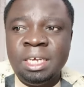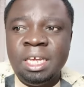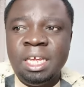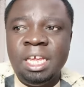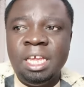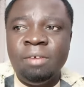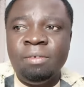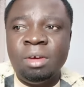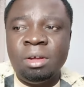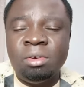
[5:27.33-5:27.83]

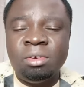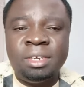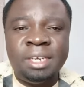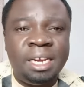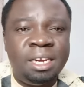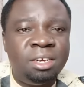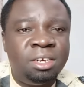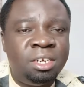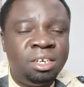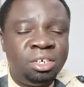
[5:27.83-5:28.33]
If you are not
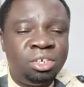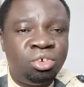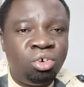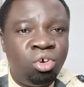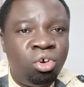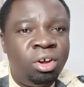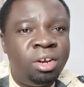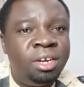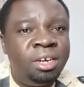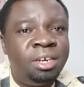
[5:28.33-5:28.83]
turned it
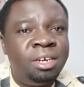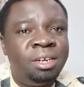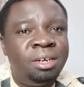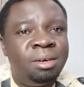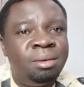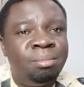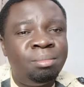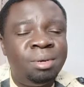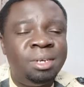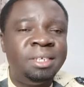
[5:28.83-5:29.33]
on,
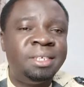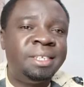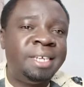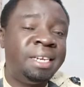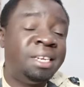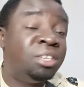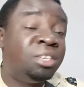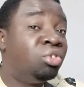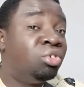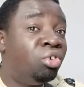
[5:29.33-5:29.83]
please turn
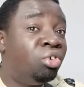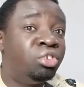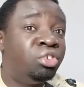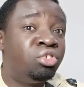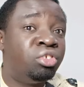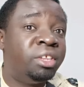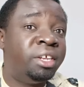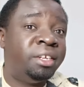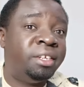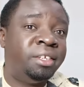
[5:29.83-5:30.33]
it on so
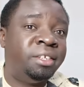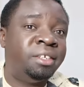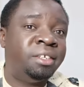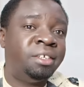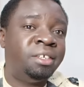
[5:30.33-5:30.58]
that